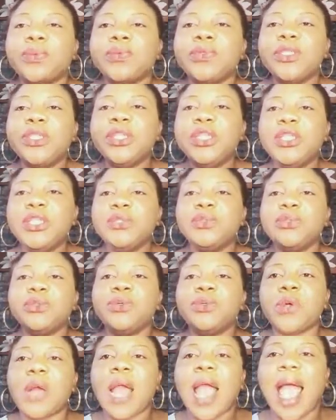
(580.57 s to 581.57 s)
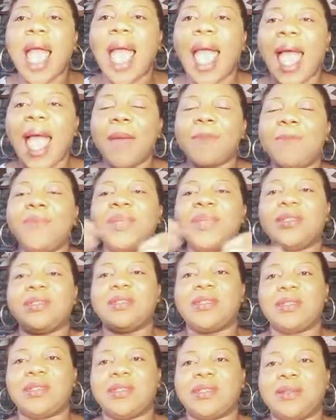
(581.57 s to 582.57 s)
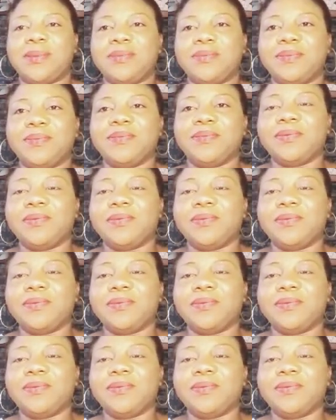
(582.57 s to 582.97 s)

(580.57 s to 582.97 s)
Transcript: new habits.